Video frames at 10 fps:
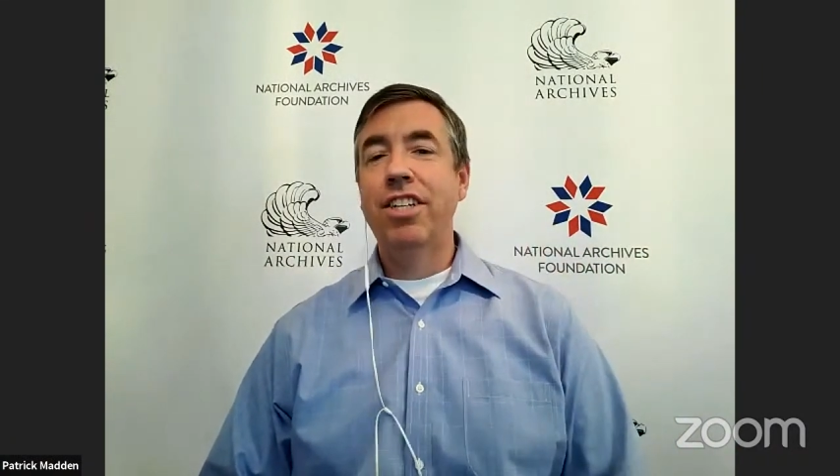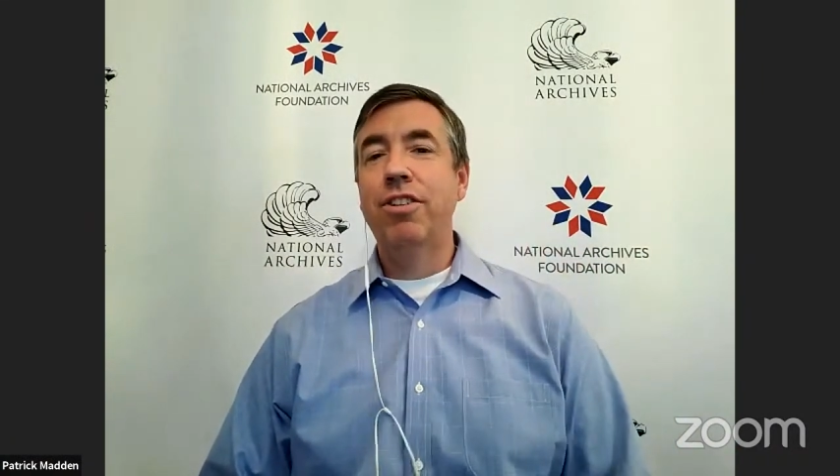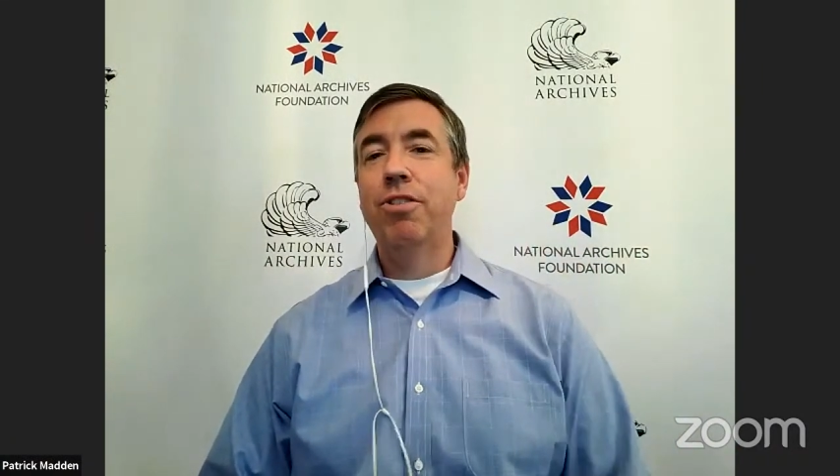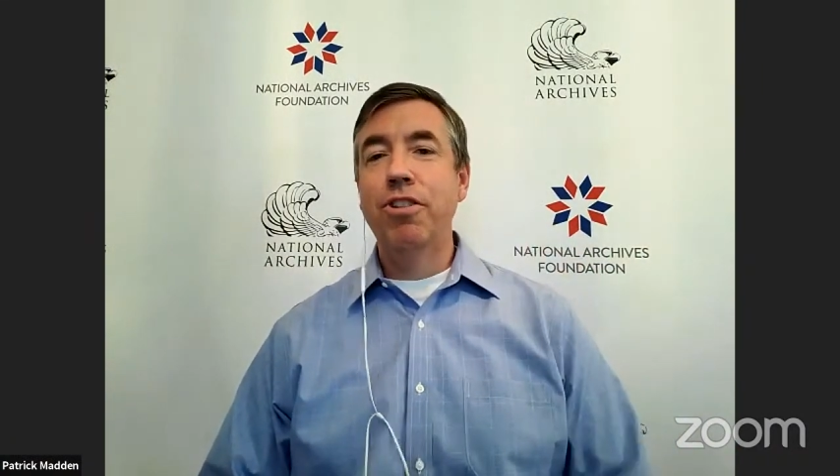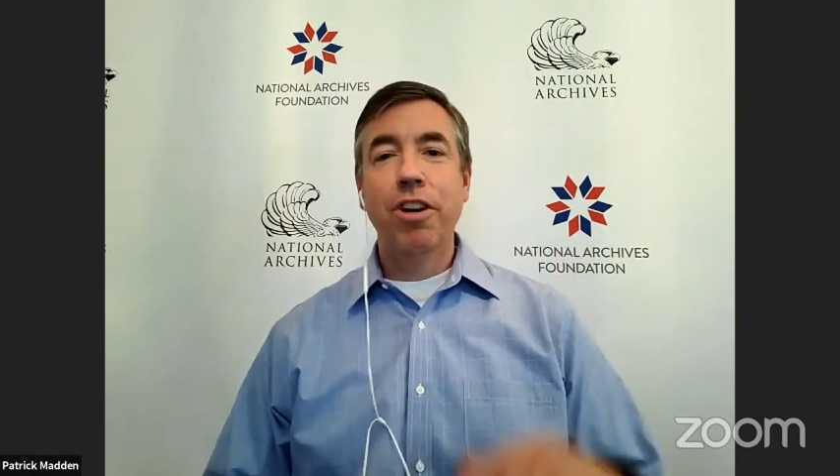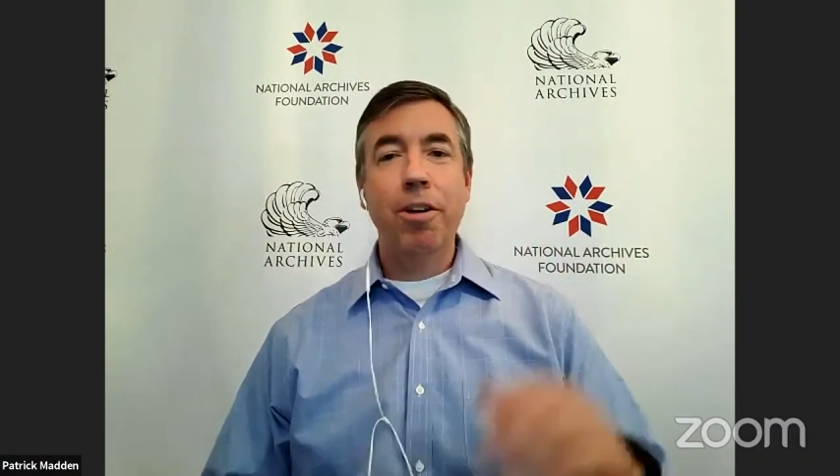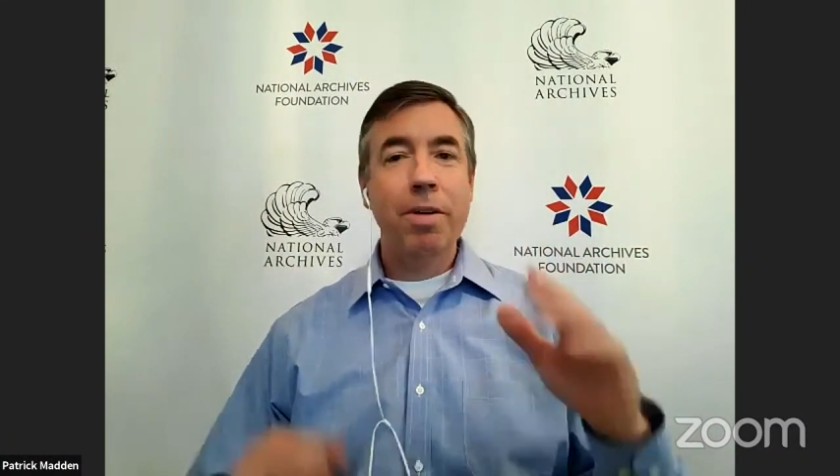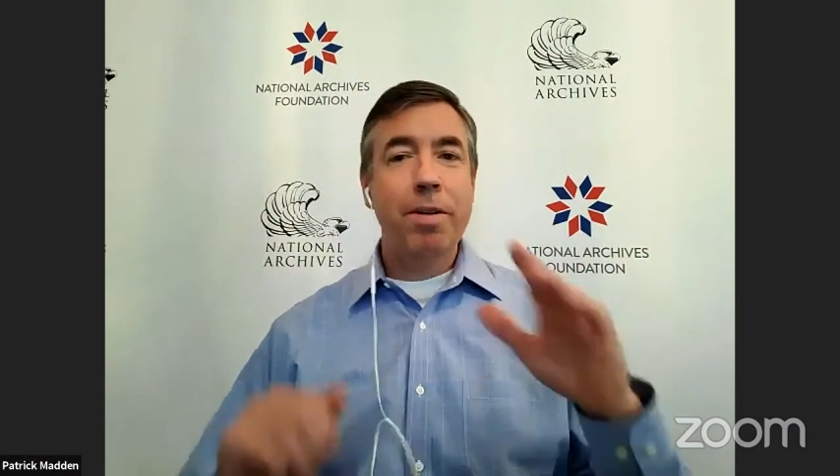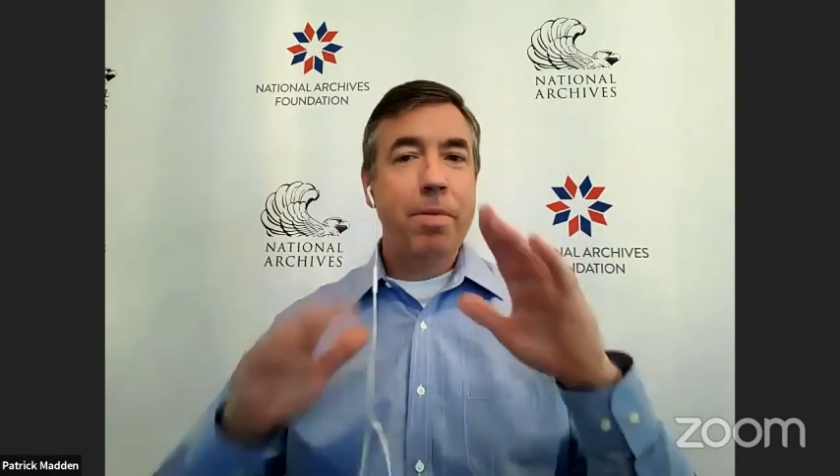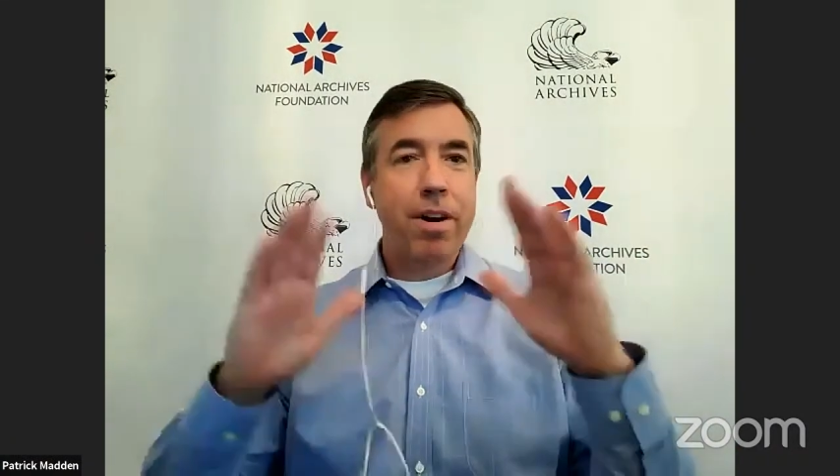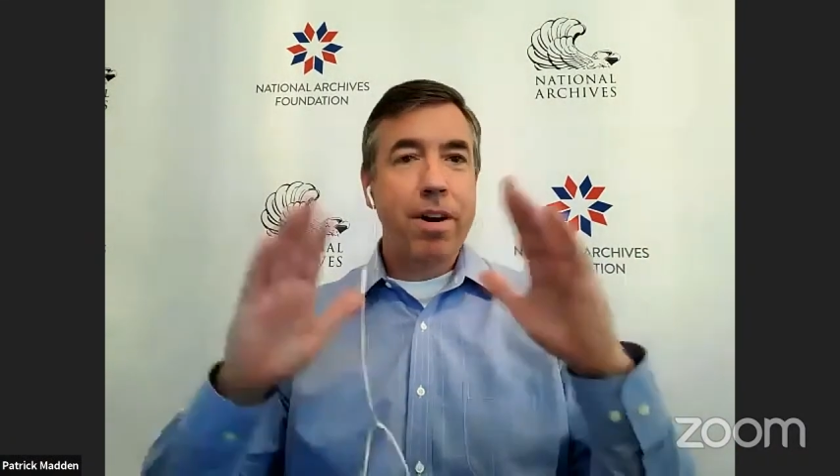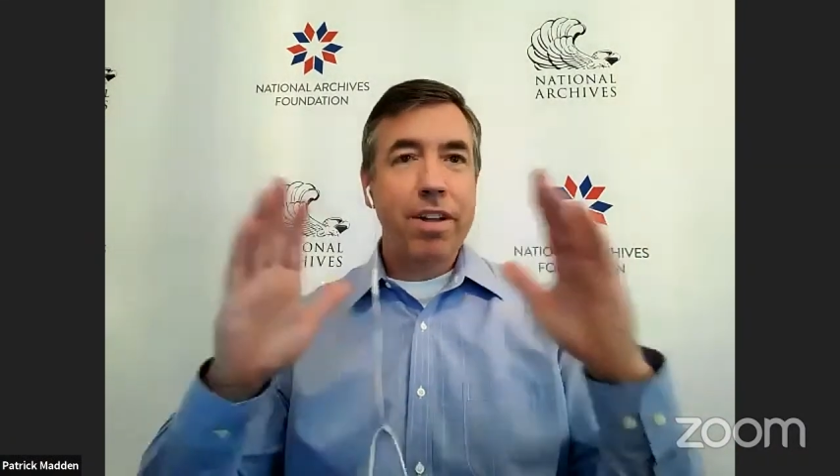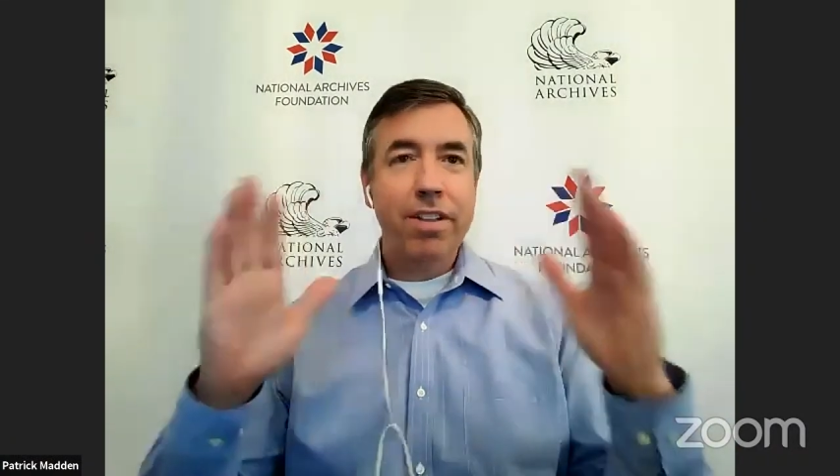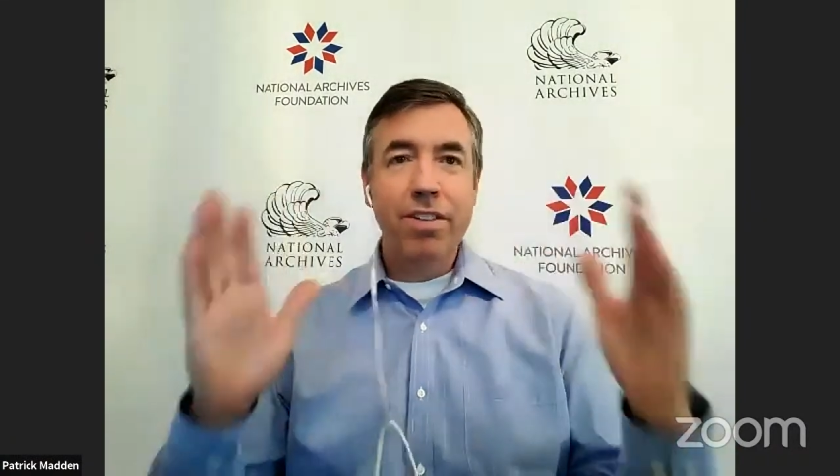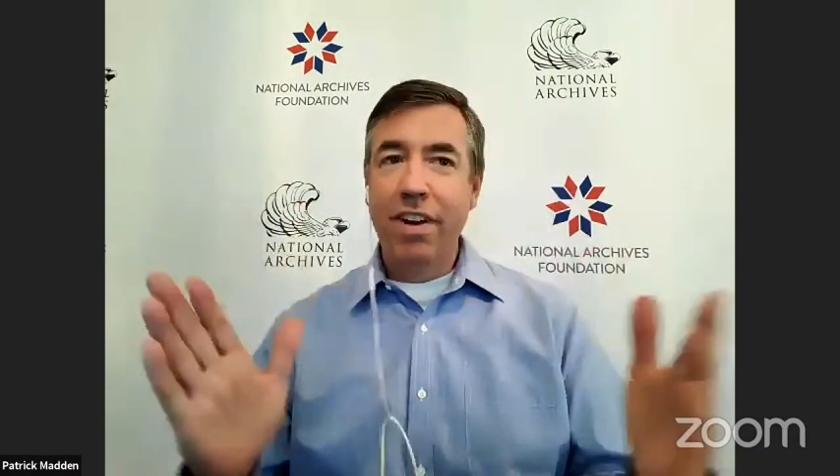you too can be part of
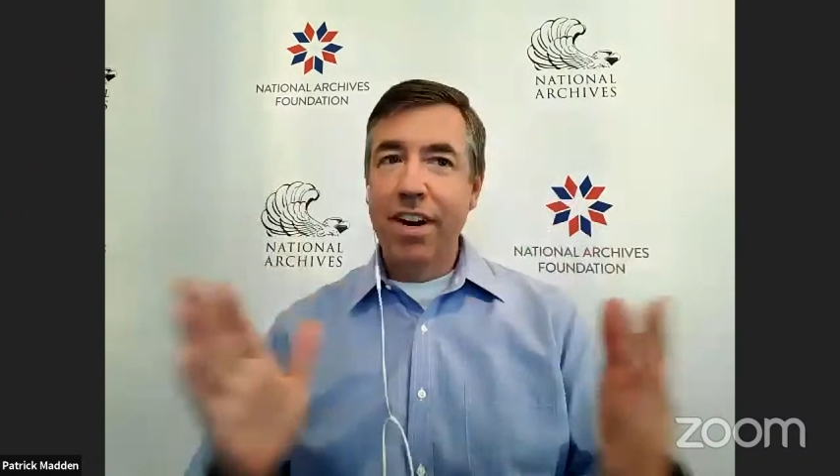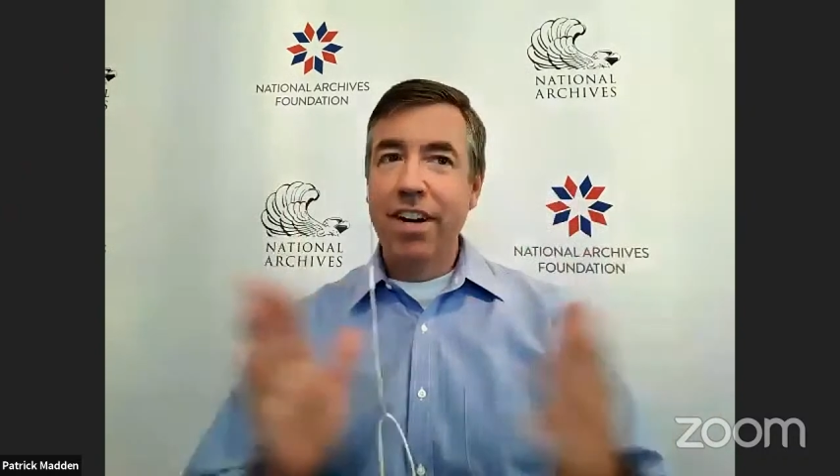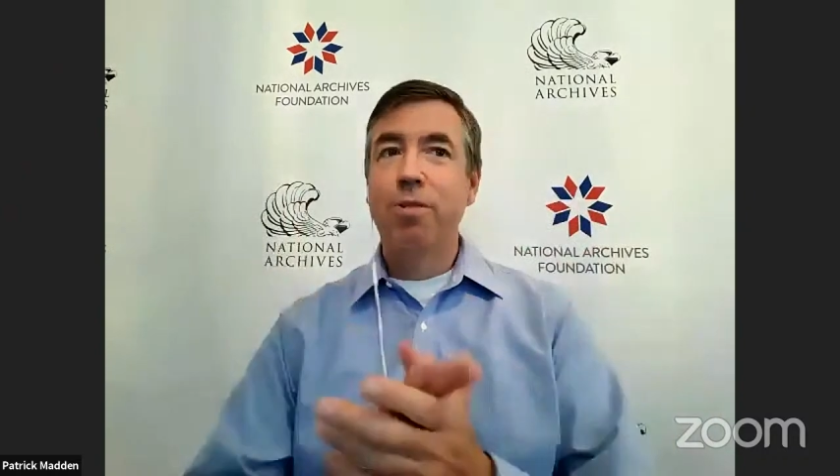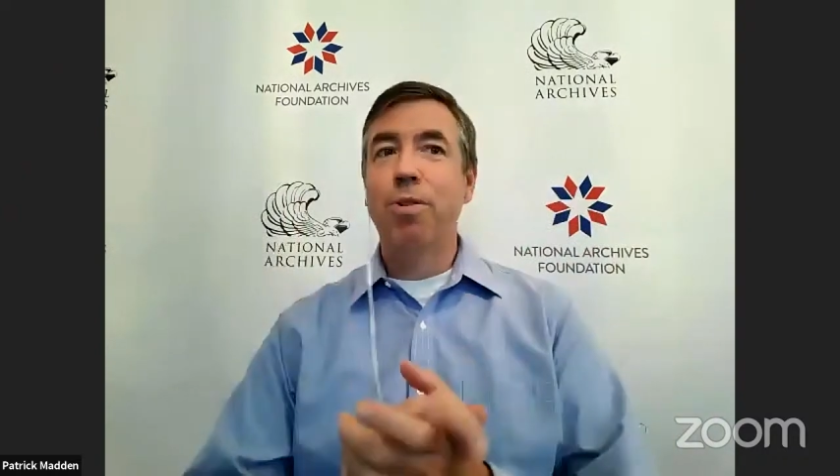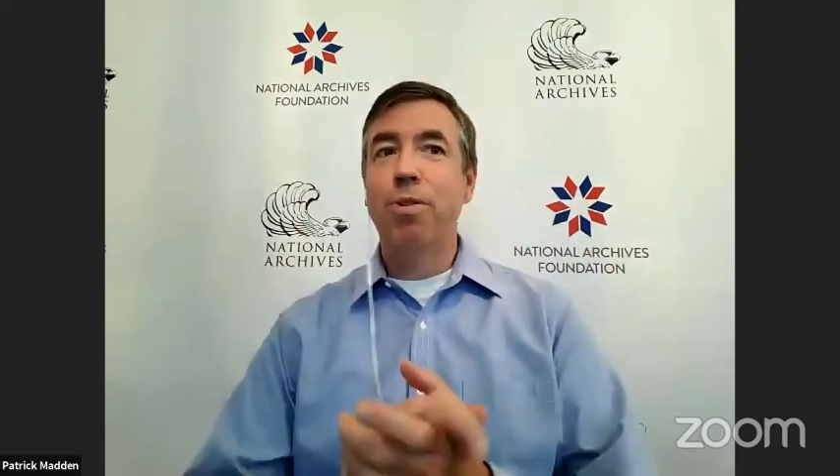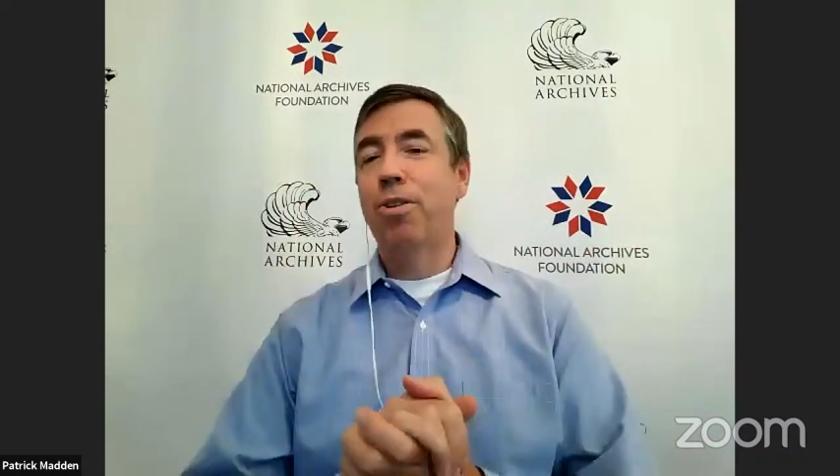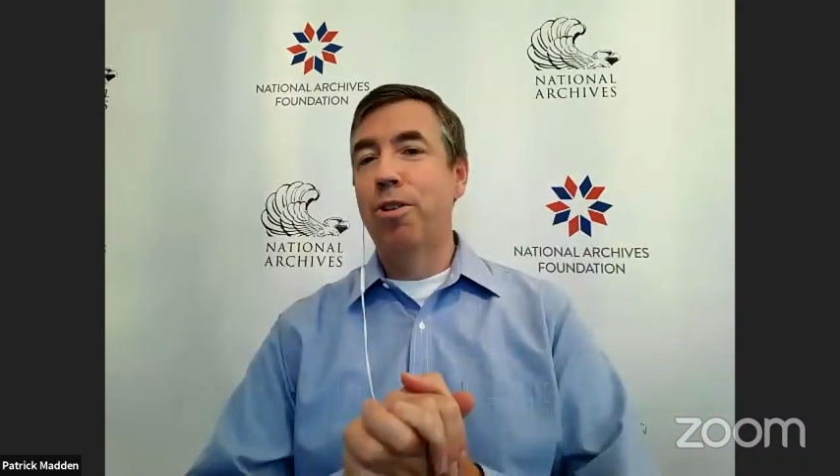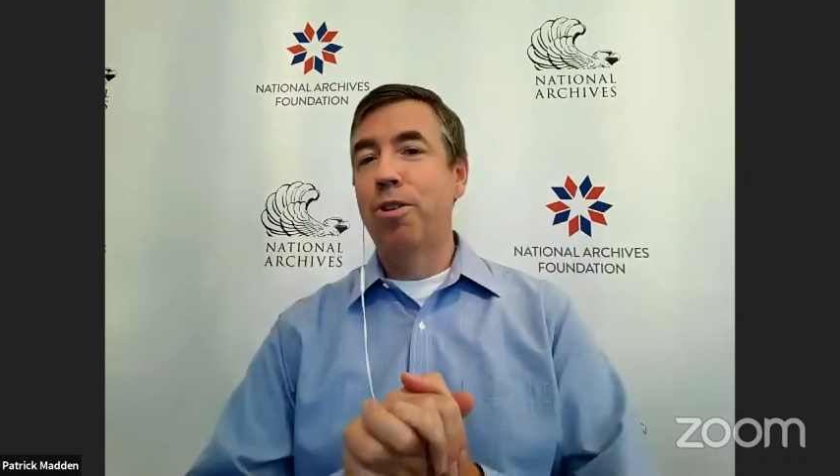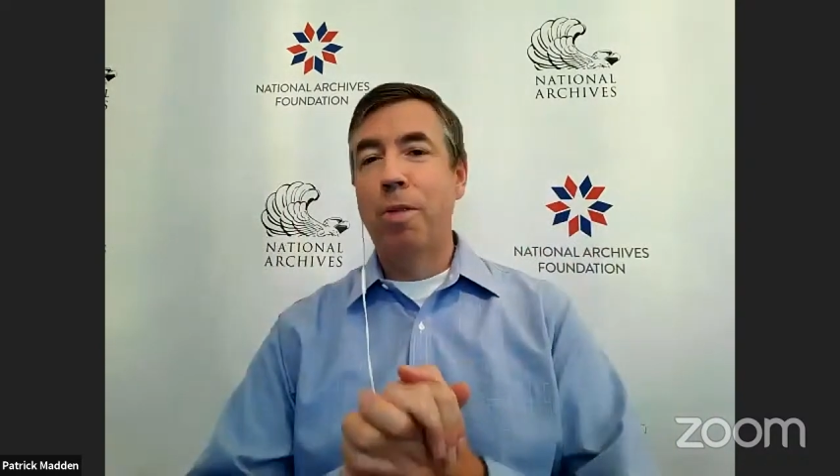this very cool group: